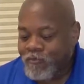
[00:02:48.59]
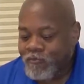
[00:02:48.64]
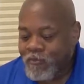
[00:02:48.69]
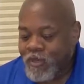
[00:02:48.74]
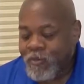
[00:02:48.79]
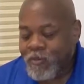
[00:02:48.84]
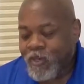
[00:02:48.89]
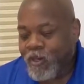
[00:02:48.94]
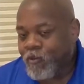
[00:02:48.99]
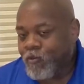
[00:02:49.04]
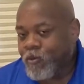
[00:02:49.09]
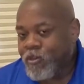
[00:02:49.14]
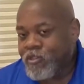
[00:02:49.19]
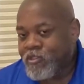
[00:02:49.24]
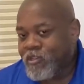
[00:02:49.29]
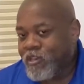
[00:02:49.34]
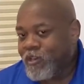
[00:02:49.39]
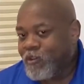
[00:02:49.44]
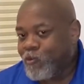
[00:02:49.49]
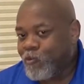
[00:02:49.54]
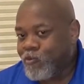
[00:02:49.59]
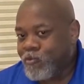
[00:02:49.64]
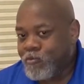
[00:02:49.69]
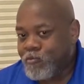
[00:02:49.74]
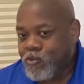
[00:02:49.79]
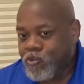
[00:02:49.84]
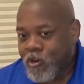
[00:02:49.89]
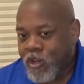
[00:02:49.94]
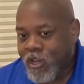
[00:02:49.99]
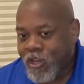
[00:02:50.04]
Maybe I'll recycle
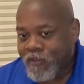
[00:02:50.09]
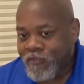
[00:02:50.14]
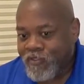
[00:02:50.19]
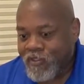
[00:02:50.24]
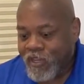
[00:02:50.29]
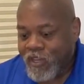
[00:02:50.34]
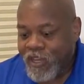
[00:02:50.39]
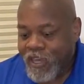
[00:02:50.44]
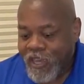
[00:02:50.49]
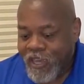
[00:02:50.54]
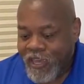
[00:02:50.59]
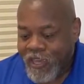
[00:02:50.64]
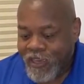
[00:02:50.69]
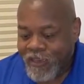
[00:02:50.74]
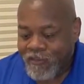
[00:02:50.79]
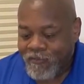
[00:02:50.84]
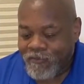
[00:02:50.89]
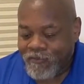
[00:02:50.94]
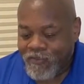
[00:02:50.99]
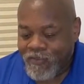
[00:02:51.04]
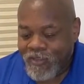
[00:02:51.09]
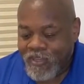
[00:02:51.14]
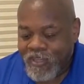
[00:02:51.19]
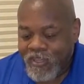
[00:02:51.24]
some drives that I have,